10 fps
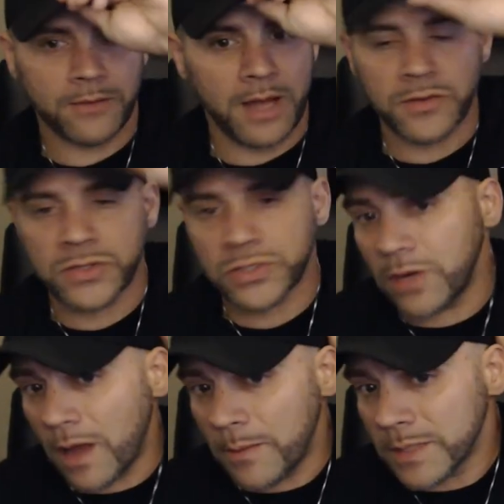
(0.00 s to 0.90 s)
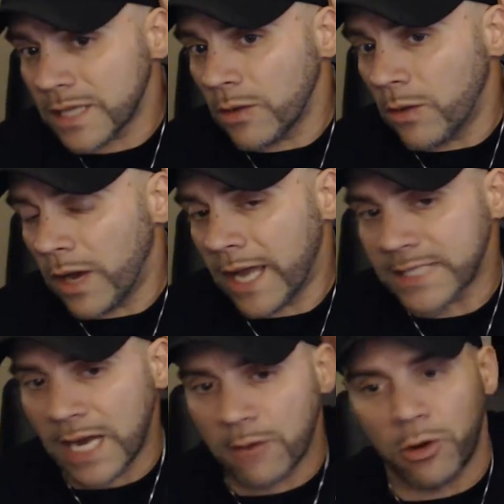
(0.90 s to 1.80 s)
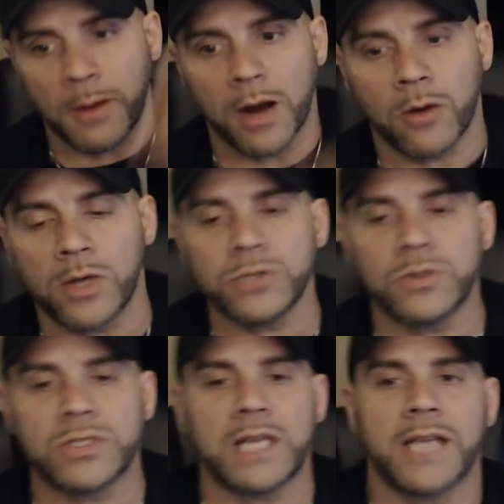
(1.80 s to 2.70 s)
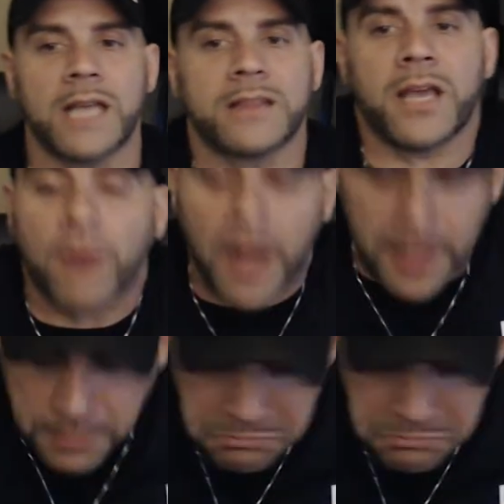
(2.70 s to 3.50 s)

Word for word: on the street, I'm gonna tell you what, anti roll bar. Once you set that thing right,